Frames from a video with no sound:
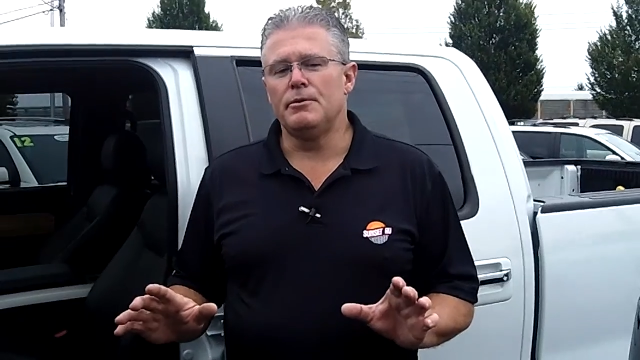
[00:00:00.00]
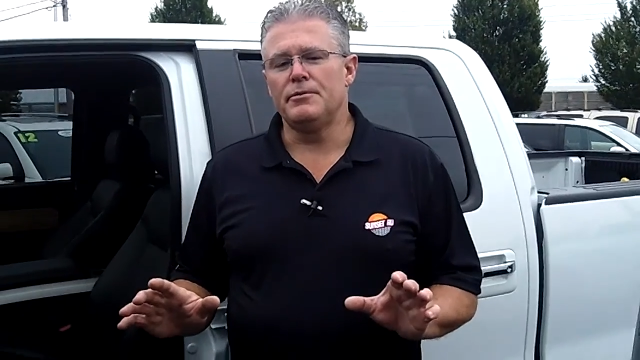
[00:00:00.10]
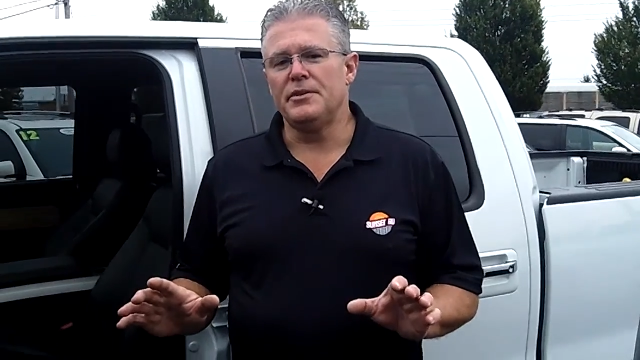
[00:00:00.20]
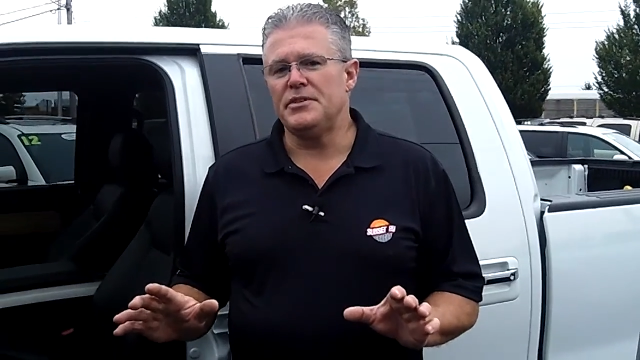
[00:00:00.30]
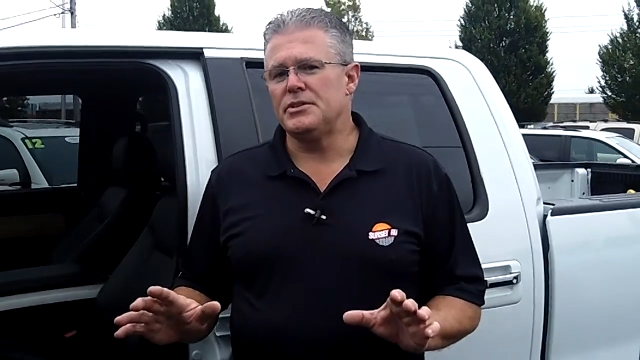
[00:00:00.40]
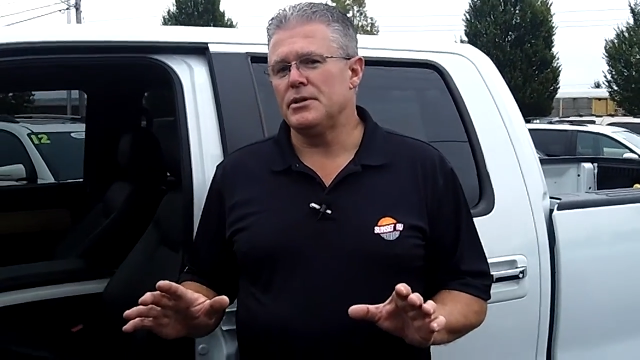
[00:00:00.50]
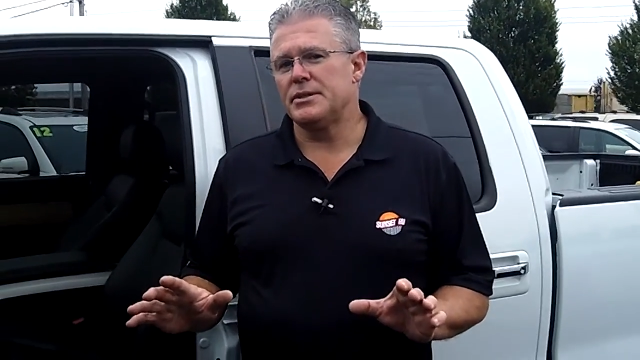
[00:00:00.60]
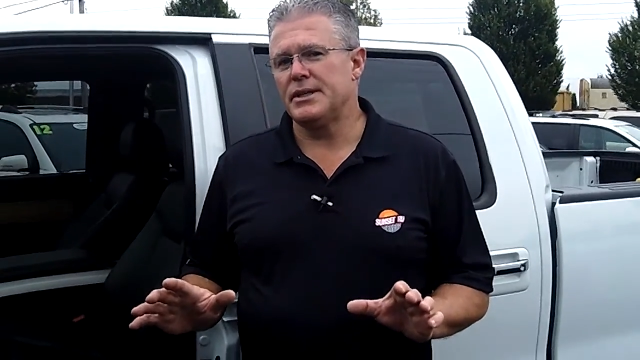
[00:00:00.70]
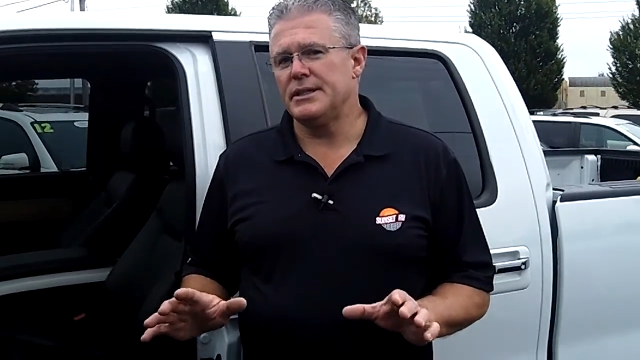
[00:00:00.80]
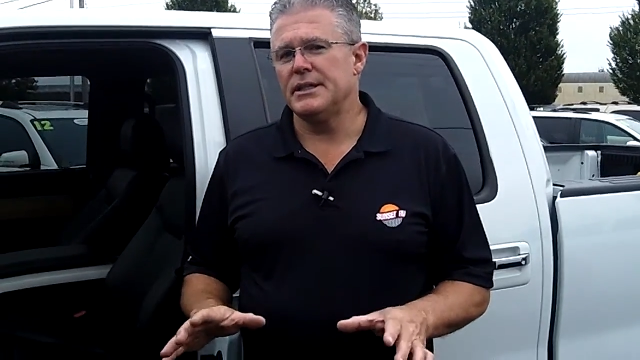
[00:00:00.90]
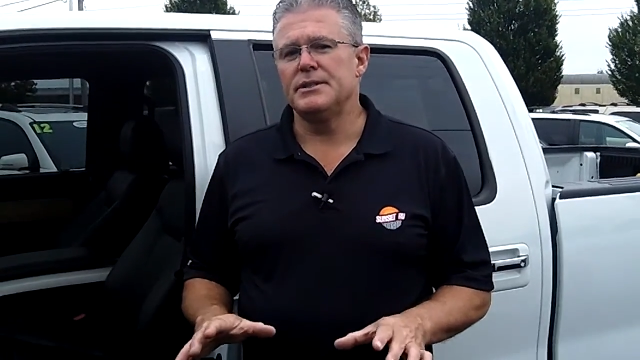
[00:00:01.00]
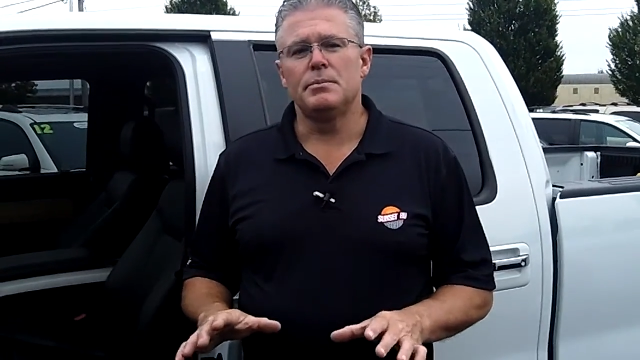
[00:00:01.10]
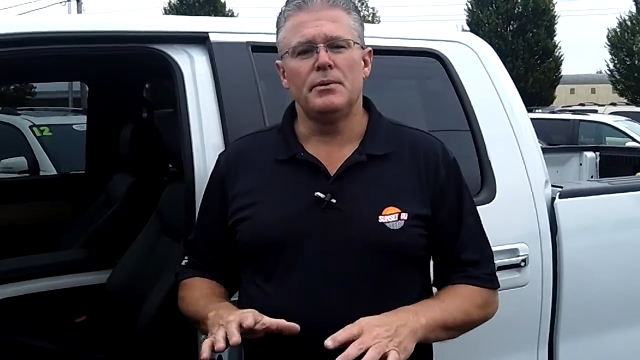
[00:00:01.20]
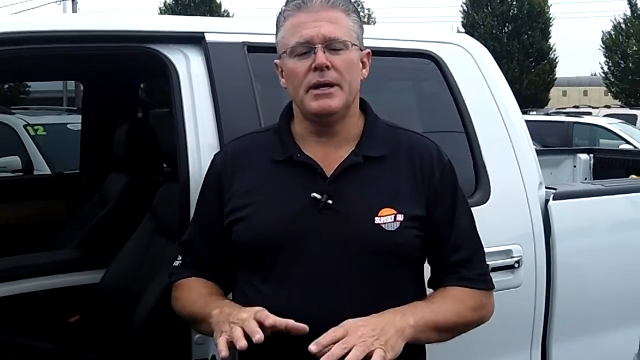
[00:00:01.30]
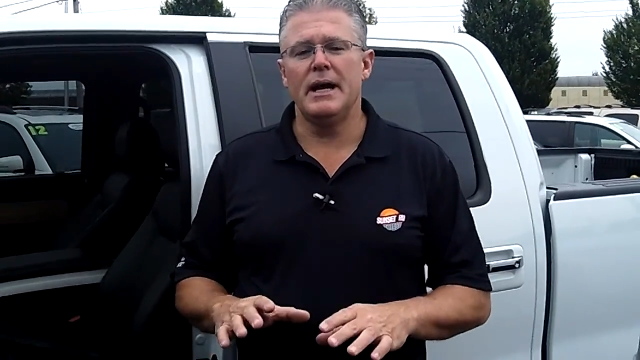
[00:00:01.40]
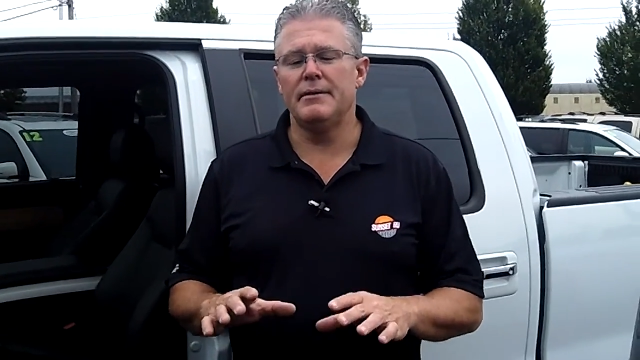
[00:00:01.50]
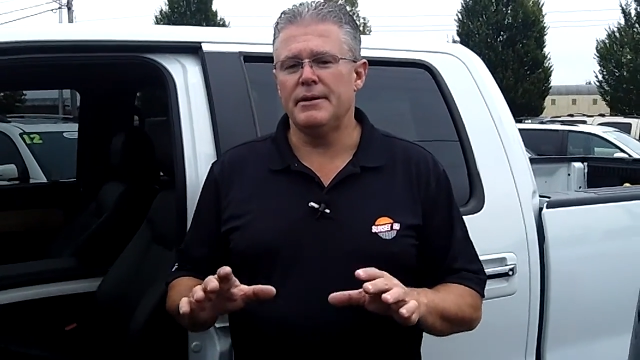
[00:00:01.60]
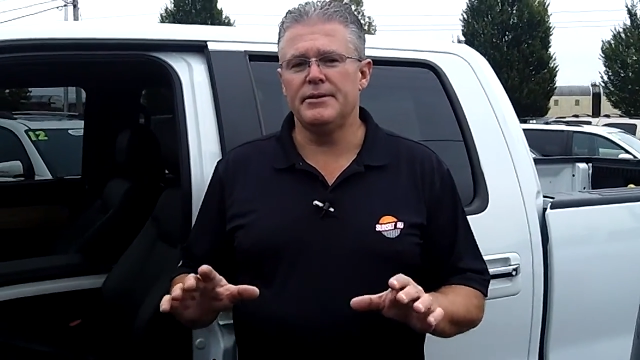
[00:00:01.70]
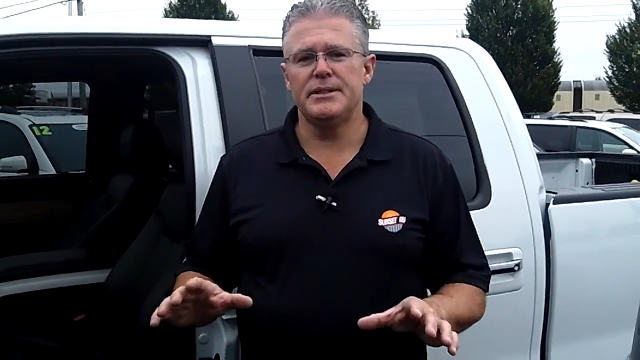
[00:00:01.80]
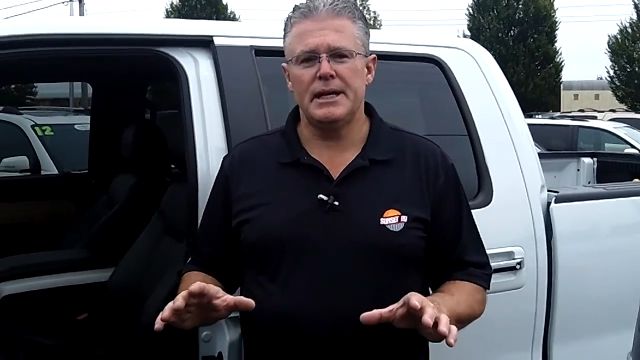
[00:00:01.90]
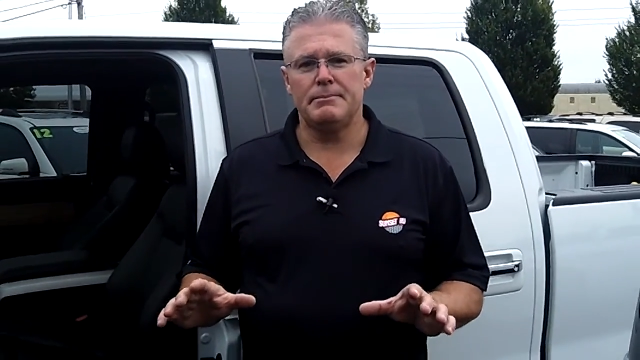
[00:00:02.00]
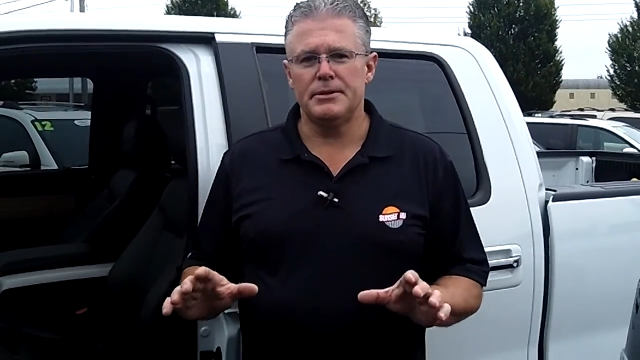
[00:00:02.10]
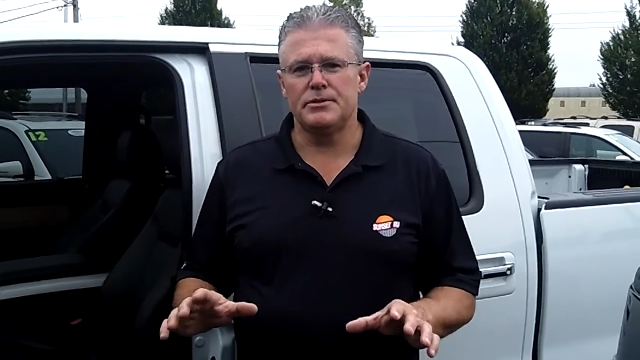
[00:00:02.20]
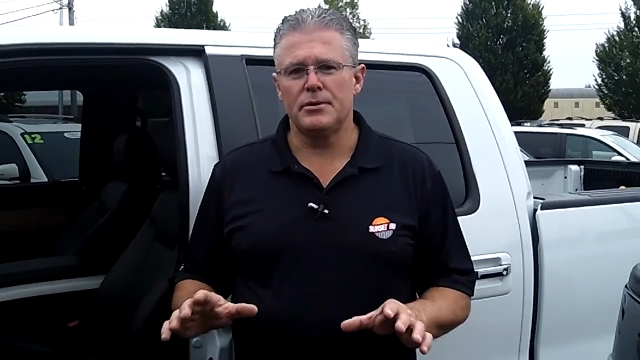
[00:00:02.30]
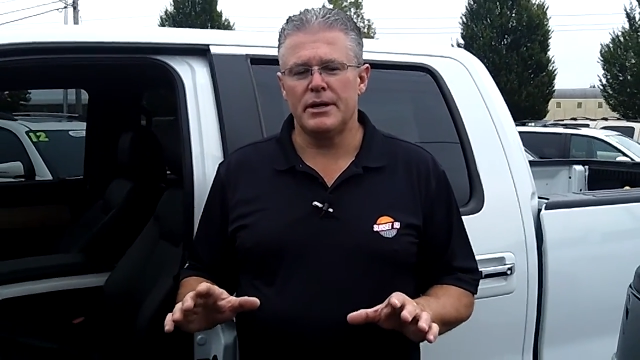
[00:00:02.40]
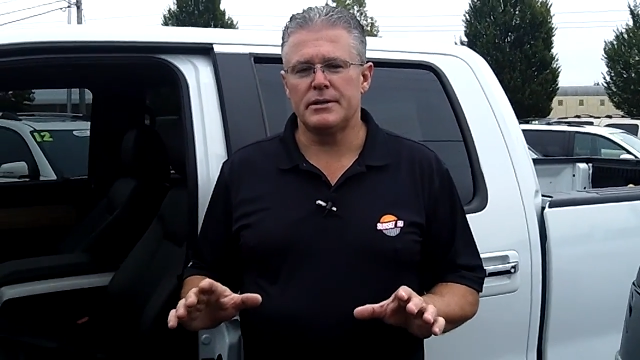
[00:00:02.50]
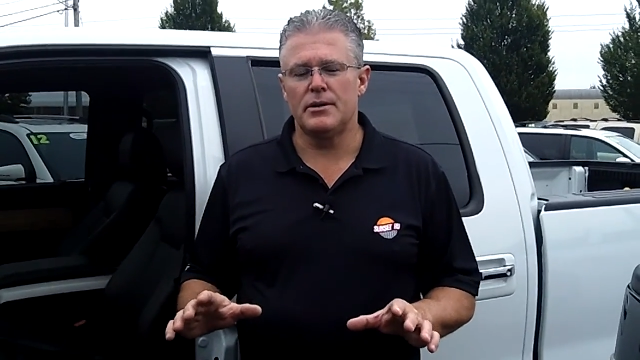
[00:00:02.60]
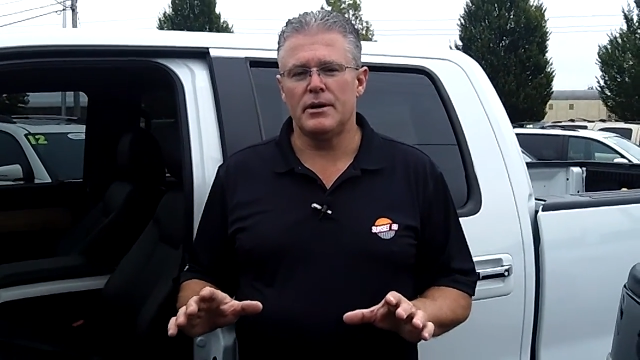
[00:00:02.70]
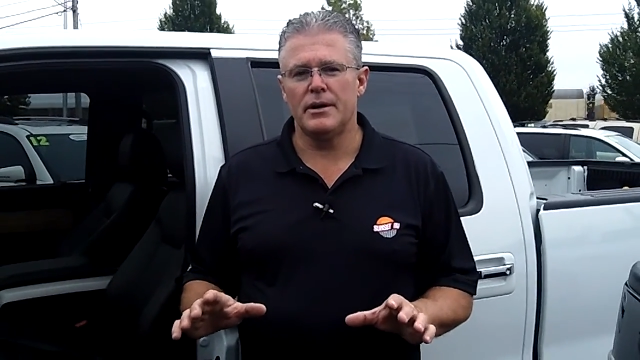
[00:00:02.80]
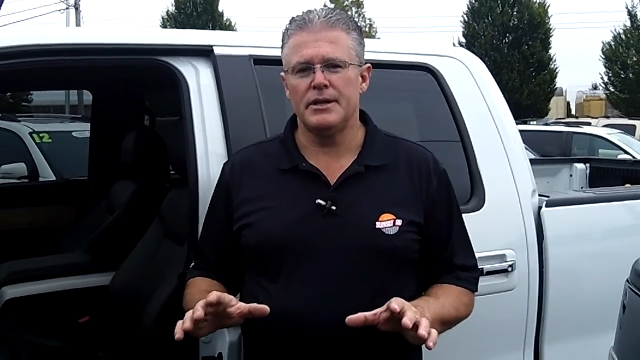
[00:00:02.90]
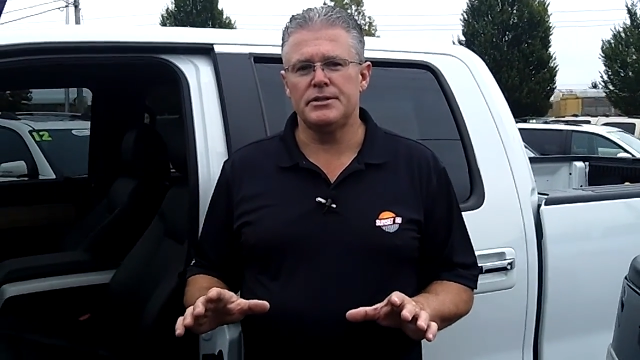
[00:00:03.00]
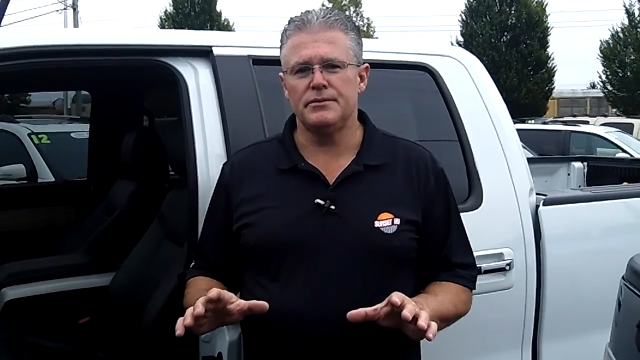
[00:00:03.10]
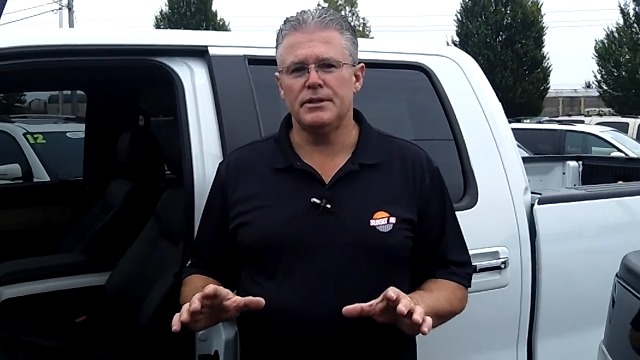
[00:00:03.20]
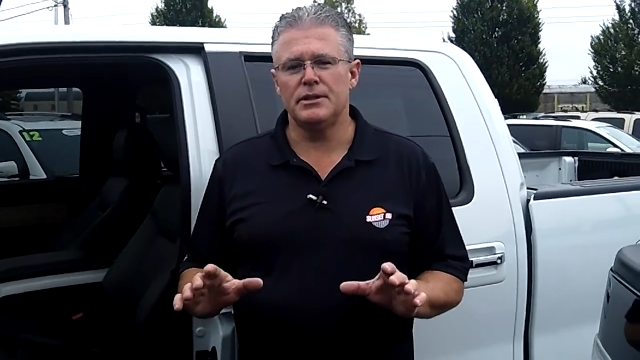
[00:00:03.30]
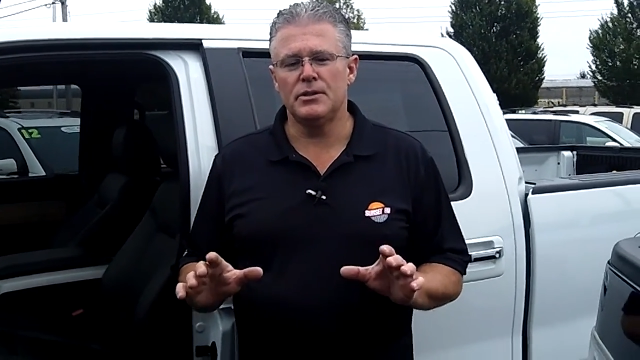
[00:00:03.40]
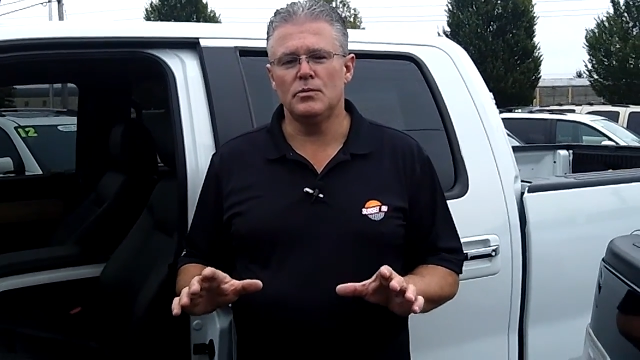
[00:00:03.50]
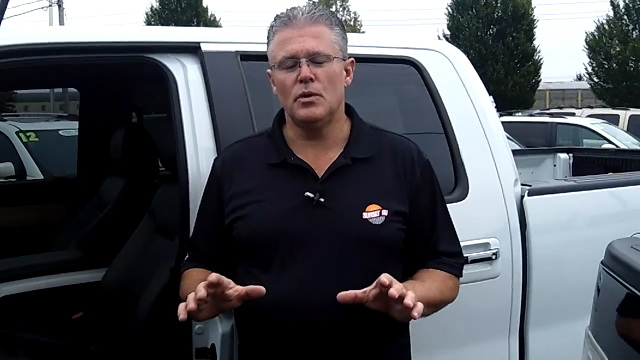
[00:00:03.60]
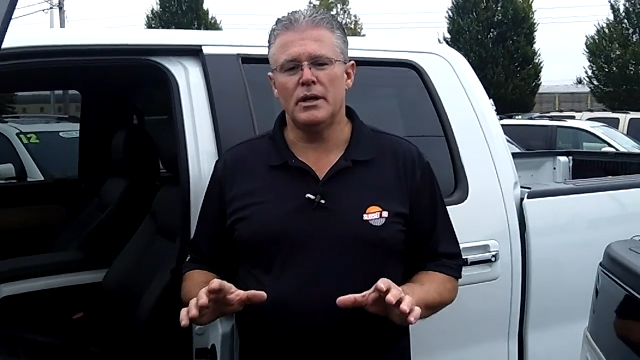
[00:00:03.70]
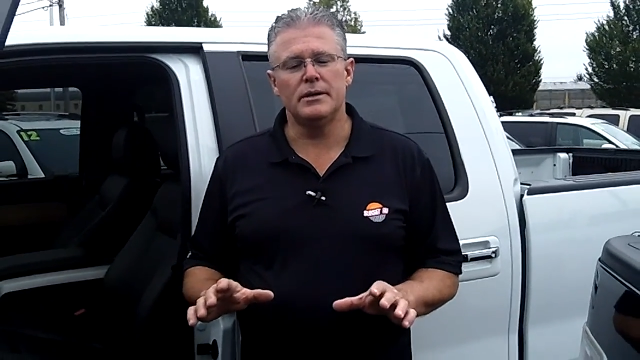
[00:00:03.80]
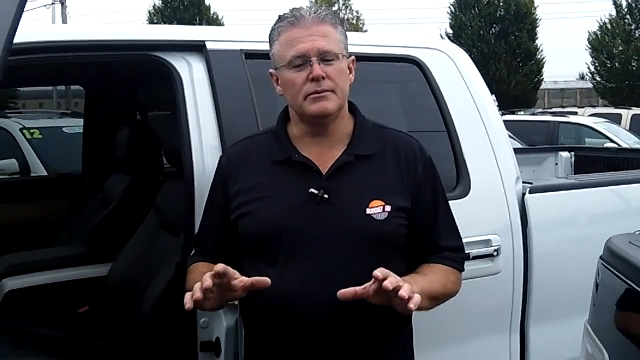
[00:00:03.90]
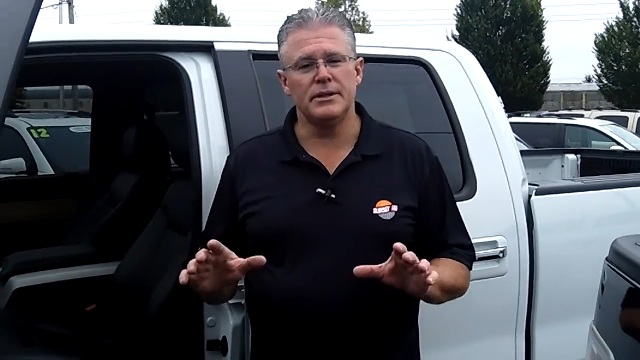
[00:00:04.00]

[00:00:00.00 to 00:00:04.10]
F-150 trucks like this, but we have every type of truck, car, SUV you could want.